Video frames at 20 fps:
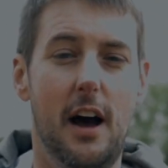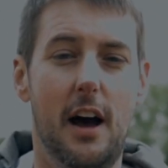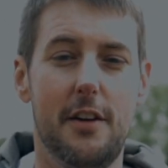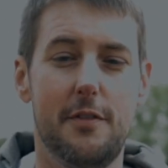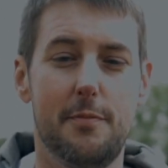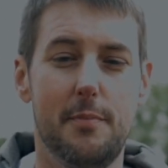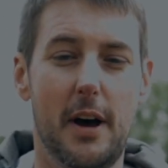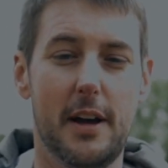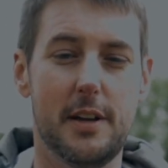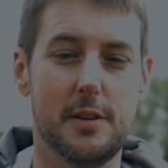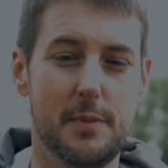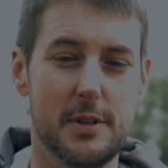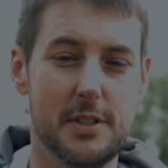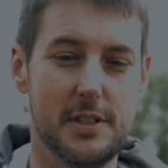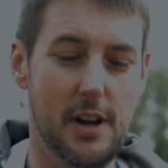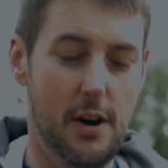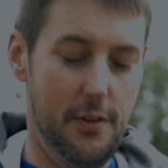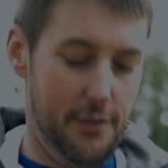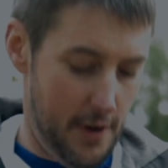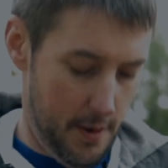I've mic'd
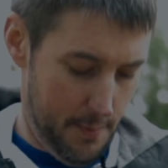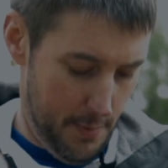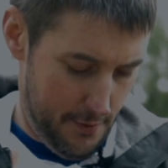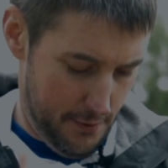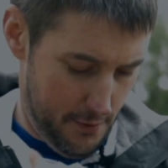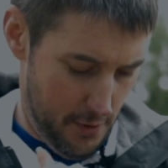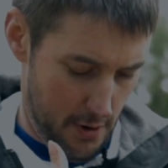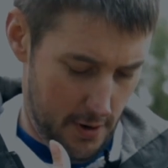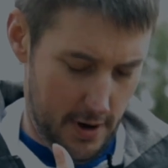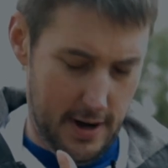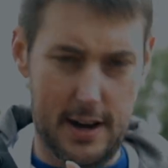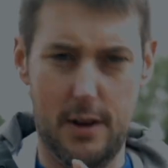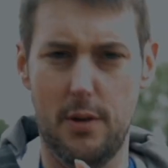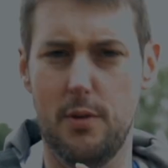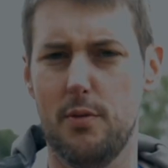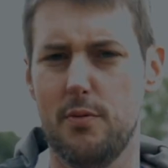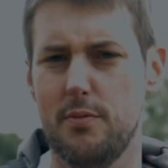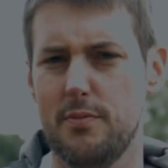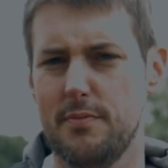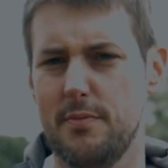myself up. I've got a
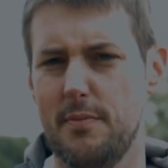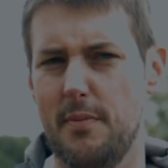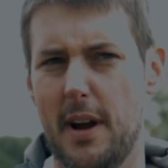little